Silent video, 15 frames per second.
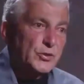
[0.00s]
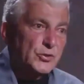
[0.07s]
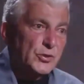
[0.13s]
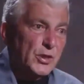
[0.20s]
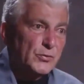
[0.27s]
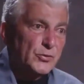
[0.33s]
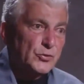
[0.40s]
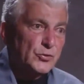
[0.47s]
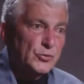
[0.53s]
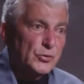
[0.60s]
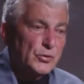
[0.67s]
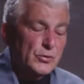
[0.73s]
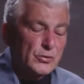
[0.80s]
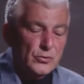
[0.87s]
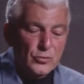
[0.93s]
with any
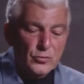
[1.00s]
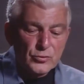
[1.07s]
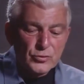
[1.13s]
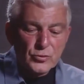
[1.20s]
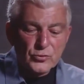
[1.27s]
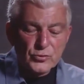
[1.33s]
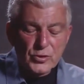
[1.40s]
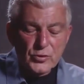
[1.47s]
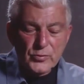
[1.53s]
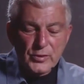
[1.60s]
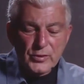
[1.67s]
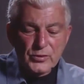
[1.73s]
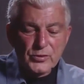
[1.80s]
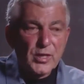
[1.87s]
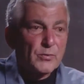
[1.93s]
established unit, no
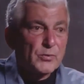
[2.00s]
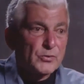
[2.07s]
association with any